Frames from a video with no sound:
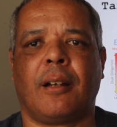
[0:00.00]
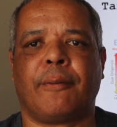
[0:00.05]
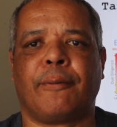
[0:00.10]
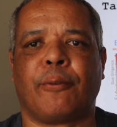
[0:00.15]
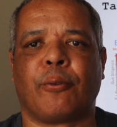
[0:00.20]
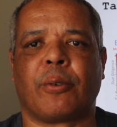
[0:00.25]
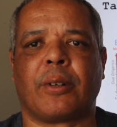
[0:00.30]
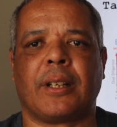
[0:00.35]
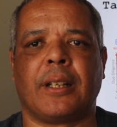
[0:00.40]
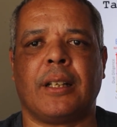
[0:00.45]

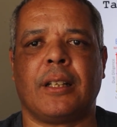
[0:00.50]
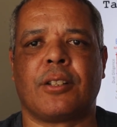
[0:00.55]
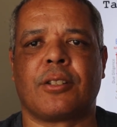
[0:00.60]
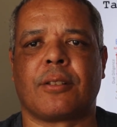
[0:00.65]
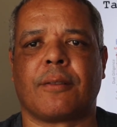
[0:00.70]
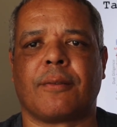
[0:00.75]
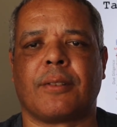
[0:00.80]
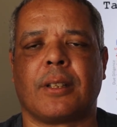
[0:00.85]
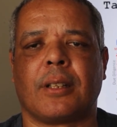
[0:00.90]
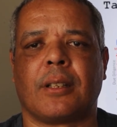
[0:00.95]
for each
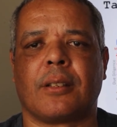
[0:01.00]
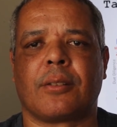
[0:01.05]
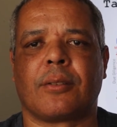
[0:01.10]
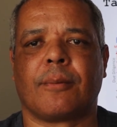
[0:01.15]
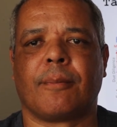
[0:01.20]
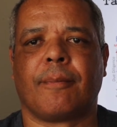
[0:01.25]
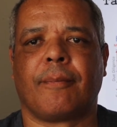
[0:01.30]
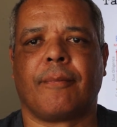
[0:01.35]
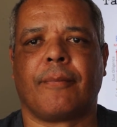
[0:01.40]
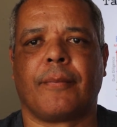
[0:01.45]
of these.
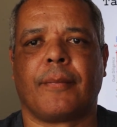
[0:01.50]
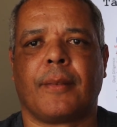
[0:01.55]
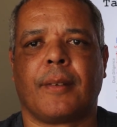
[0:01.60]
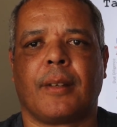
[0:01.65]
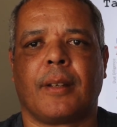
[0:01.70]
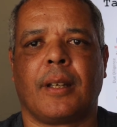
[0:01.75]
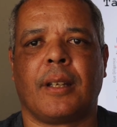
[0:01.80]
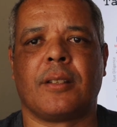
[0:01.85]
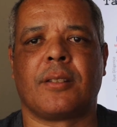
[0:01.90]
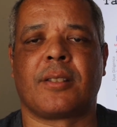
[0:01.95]

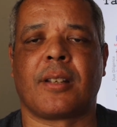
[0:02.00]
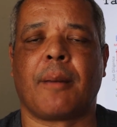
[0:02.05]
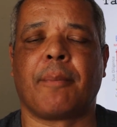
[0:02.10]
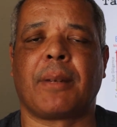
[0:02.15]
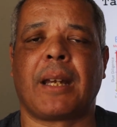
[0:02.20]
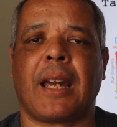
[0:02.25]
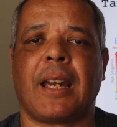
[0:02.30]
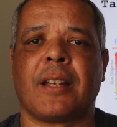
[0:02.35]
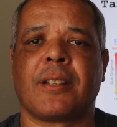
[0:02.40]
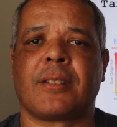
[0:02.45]
In some
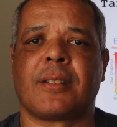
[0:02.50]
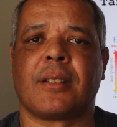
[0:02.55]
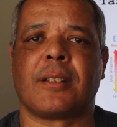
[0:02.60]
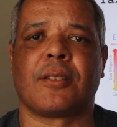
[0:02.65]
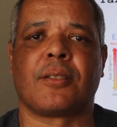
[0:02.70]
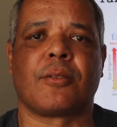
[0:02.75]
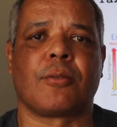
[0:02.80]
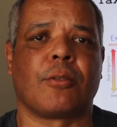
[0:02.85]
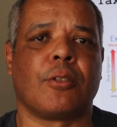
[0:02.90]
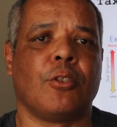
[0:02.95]

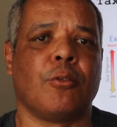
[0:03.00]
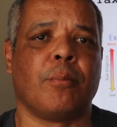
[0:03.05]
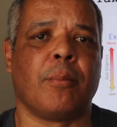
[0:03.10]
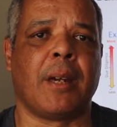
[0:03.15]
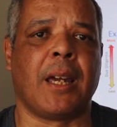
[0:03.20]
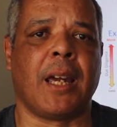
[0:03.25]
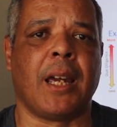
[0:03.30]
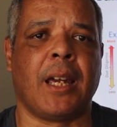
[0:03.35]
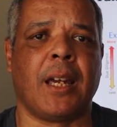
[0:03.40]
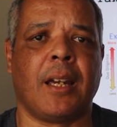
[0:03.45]
cases, you
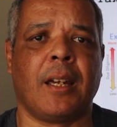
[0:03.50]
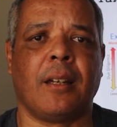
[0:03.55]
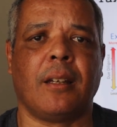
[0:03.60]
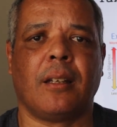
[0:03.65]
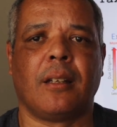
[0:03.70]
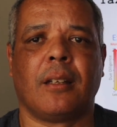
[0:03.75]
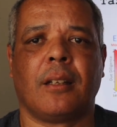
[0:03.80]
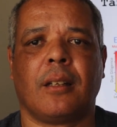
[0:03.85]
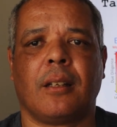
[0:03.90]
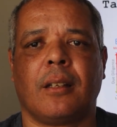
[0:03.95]

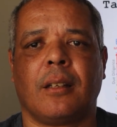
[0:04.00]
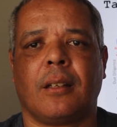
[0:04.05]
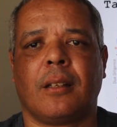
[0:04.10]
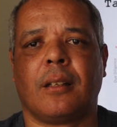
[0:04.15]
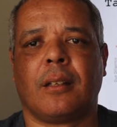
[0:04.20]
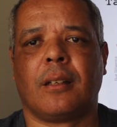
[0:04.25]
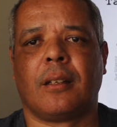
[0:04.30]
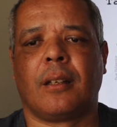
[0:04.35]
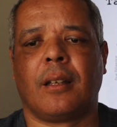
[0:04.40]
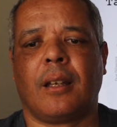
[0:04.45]
may
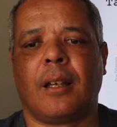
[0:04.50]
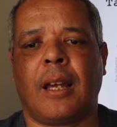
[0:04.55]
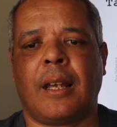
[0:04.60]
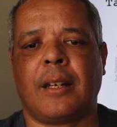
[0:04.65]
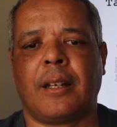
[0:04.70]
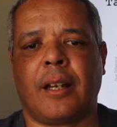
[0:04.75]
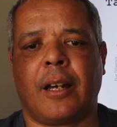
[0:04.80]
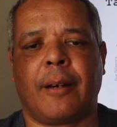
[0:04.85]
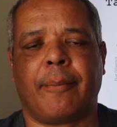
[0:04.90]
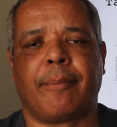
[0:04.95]

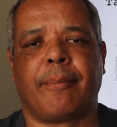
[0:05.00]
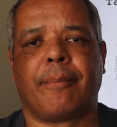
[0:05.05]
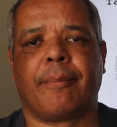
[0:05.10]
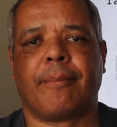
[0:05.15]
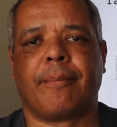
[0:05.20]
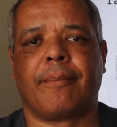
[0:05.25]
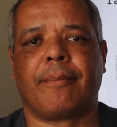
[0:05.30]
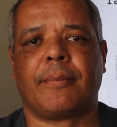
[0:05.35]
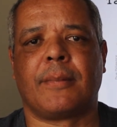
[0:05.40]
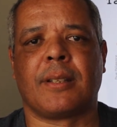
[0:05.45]
end up
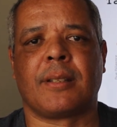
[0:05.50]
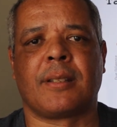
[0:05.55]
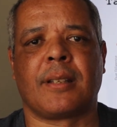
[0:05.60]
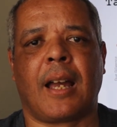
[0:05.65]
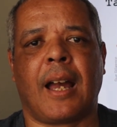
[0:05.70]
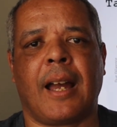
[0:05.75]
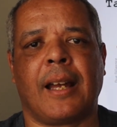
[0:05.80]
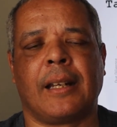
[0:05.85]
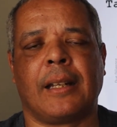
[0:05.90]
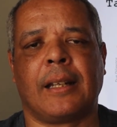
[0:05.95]

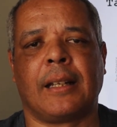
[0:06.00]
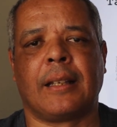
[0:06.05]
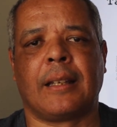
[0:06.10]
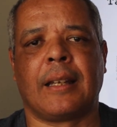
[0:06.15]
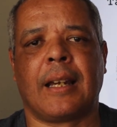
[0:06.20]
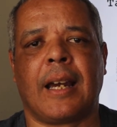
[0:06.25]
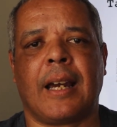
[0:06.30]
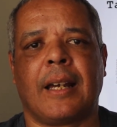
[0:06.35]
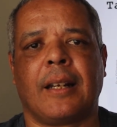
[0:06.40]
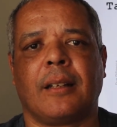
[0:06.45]
deciding
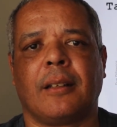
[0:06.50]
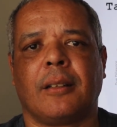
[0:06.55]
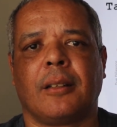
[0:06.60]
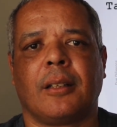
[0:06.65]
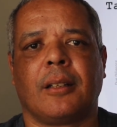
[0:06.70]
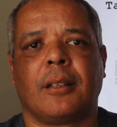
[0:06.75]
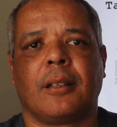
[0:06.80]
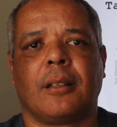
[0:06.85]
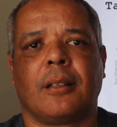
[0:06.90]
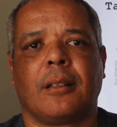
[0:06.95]
that
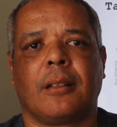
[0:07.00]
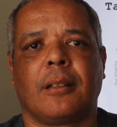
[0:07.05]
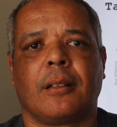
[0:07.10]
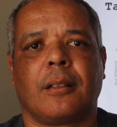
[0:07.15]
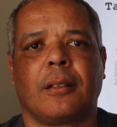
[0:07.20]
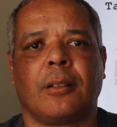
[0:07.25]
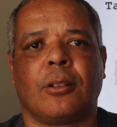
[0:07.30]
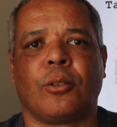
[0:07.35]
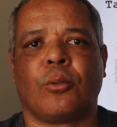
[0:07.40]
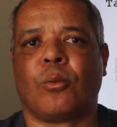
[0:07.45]

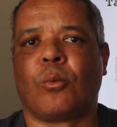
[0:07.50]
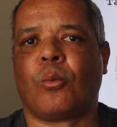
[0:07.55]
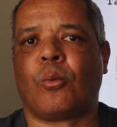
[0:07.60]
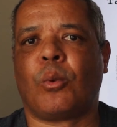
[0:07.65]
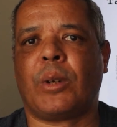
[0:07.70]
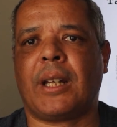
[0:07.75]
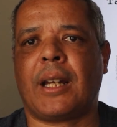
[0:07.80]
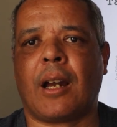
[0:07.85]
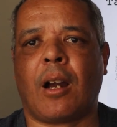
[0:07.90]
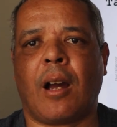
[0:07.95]

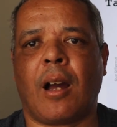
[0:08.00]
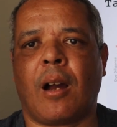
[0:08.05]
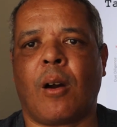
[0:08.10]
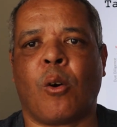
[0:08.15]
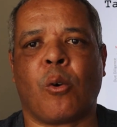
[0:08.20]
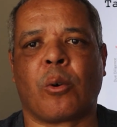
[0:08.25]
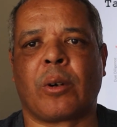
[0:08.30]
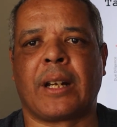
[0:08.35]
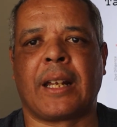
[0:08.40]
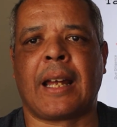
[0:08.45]
we
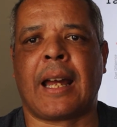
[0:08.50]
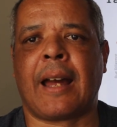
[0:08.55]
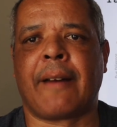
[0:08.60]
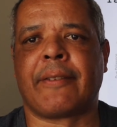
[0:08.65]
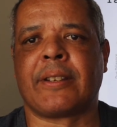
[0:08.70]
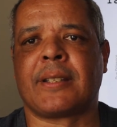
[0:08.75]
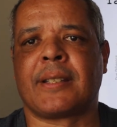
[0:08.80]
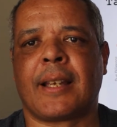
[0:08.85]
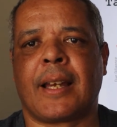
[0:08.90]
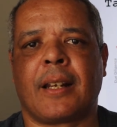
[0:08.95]
already
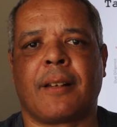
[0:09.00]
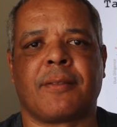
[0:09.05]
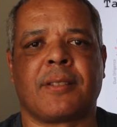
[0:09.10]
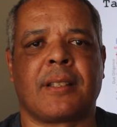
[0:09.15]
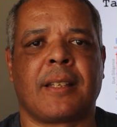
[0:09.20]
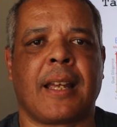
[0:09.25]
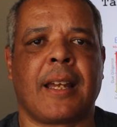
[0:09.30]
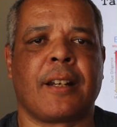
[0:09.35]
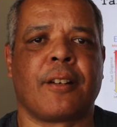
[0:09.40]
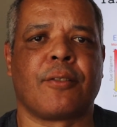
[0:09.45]
have a set of
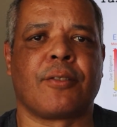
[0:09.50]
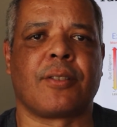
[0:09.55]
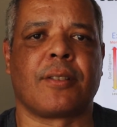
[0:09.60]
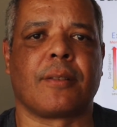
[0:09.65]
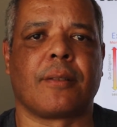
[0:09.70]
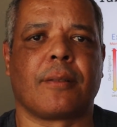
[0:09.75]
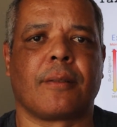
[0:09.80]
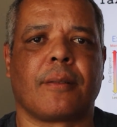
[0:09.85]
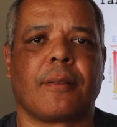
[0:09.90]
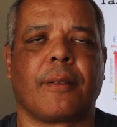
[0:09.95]

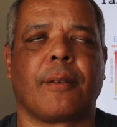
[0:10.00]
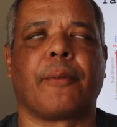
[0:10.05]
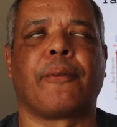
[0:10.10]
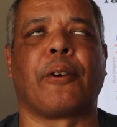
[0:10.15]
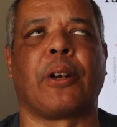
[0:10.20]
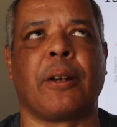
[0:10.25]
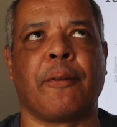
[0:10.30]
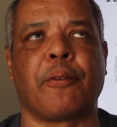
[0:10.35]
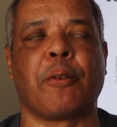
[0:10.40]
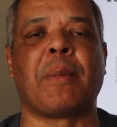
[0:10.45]
standards
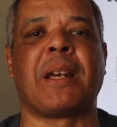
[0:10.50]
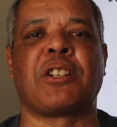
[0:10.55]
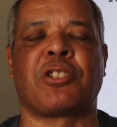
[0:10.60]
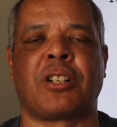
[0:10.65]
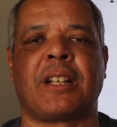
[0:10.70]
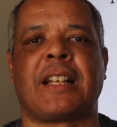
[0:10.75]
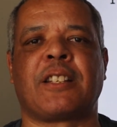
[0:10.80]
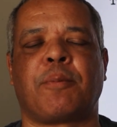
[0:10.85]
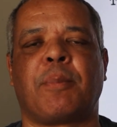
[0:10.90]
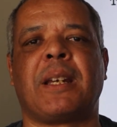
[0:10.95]
for
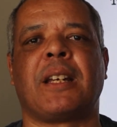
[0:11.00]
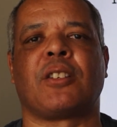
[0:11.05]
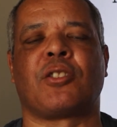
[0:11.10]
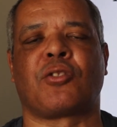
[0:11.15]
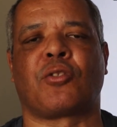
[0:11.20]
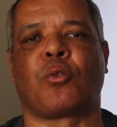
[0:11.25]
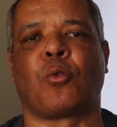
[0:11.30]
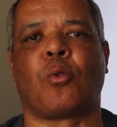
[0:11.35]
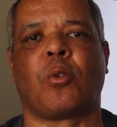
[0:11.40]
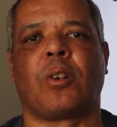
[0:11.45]
information that's being
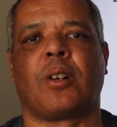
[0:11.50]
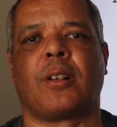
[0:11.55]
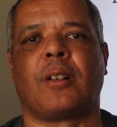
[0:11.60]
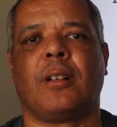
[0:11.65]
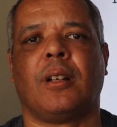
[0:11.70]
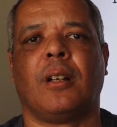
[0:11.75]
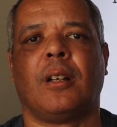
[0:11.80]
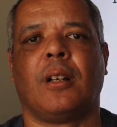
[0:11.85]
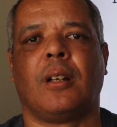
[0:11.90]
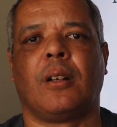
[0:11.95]

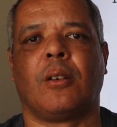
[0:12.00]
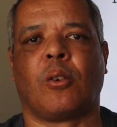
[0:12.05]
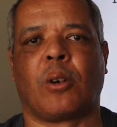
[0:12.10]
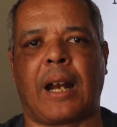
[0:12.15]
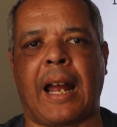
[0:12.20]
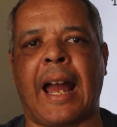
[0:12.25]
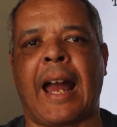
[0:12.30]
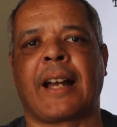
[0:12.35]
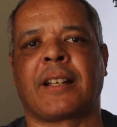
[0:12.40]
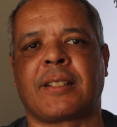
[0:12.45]
stored
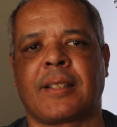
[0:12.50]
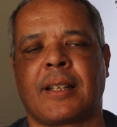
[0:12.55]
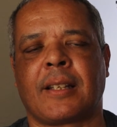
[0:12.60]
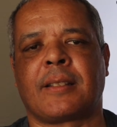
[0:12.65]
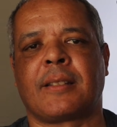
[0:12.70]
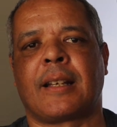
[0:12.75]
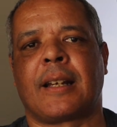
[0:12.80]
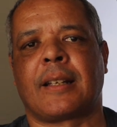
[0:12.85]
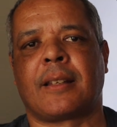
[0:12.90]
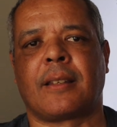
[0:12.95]
or
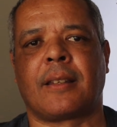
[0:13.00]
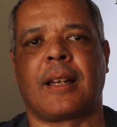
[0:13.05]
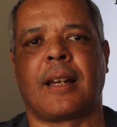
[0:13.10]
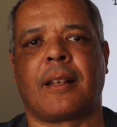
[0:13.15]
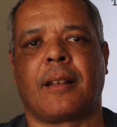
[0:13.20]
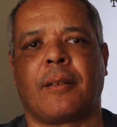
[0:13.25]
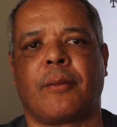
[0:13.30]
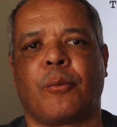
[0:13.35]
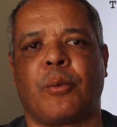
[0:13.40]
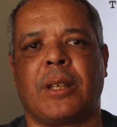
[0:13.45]
accessed
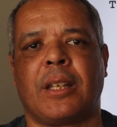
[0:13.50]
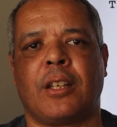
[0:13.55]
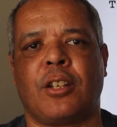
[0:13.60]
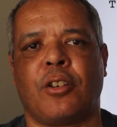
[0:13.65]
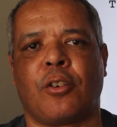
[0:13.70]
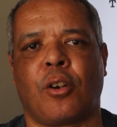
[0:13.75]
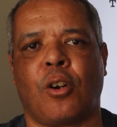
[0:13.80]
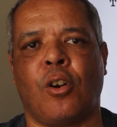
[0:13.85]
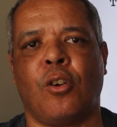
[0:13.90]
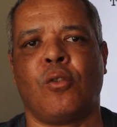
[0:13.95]
that within
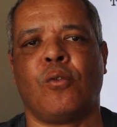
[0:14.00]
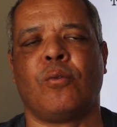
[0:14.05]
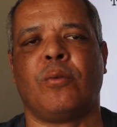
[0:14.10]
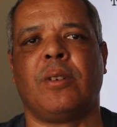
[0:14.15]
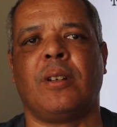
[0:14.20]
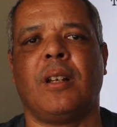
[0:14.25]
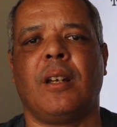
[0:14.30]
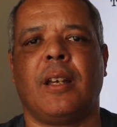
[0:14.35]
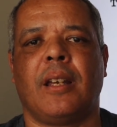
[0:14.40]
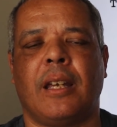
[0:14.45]
your
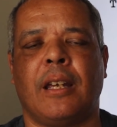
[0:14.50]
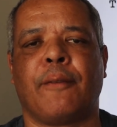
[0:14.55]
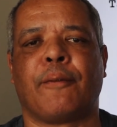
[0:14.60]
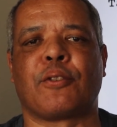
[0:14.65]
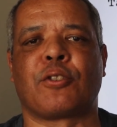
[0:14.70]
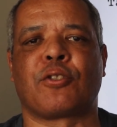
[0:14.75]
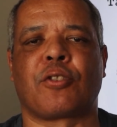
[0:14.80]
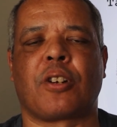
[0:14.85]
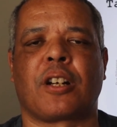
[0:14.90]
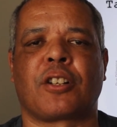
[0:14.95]
own
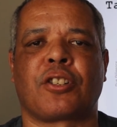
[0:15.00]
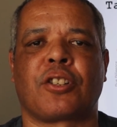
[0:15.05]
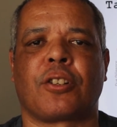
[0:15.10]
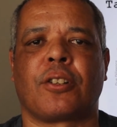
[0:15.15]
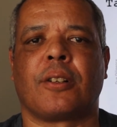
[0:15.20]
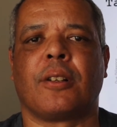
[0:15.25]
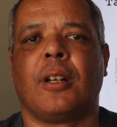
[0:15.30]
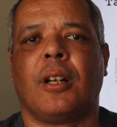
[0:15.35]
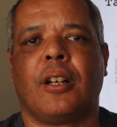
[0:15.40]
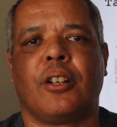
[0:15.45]

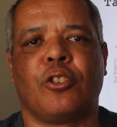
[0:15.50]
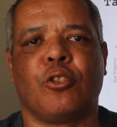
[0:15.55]
infrastructure.